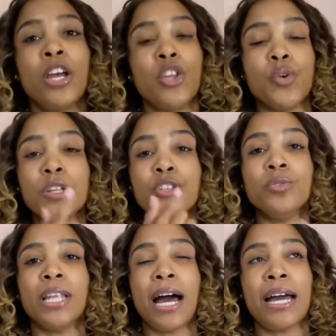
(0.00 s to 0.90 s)
You can do
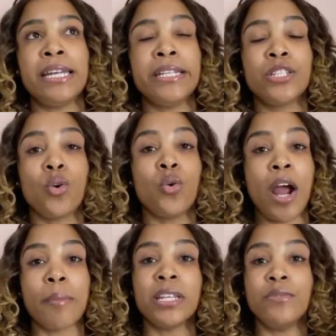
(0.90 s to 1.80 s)
lines, or
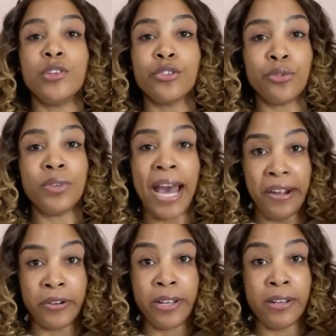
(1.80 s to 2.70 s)
I believe you can do dot
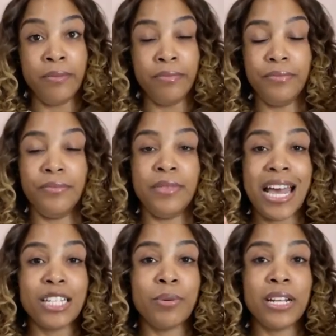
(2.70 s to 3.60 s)
grid.
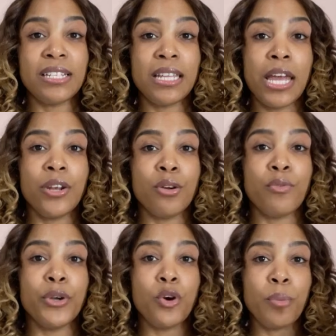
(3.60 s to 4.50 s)
That's pretty standard
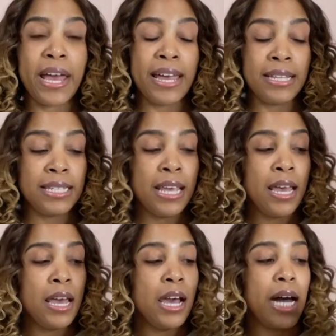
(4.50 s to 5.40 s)
for notepads,
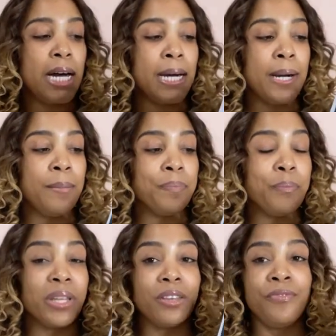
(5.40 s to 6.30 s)
um,
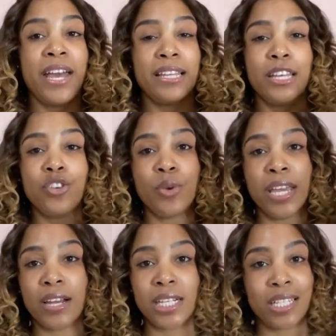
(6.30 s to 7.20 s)
but the fact that you
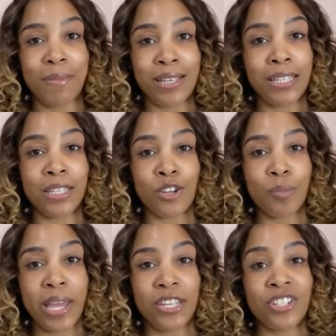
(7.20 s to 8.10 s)
can't customize these inner
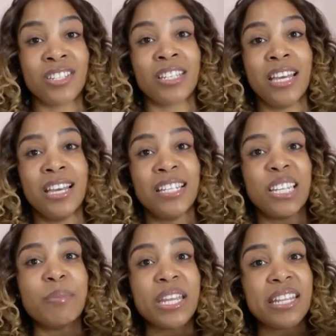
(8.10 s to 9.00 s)
pages, to
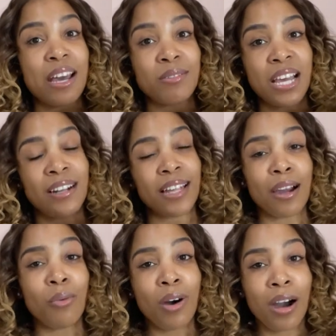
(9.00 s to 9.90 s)
me, that was kind of like a
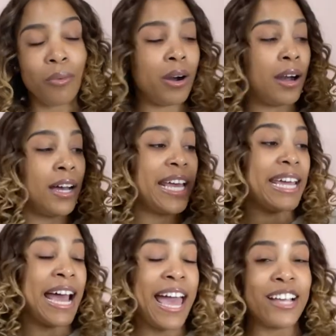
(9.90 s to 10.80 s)
wah-wah, and
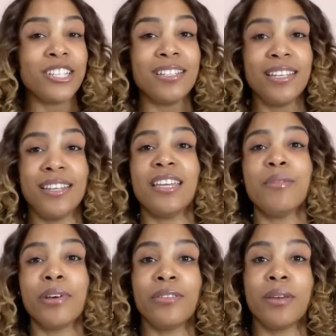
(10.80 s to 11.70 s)
I actually did
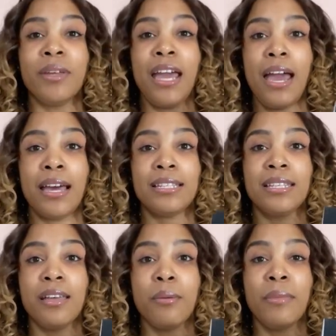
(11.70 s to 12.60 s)
email them and ask
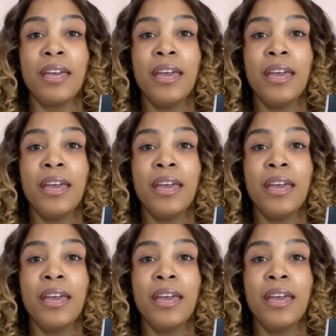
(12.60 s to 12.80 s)
them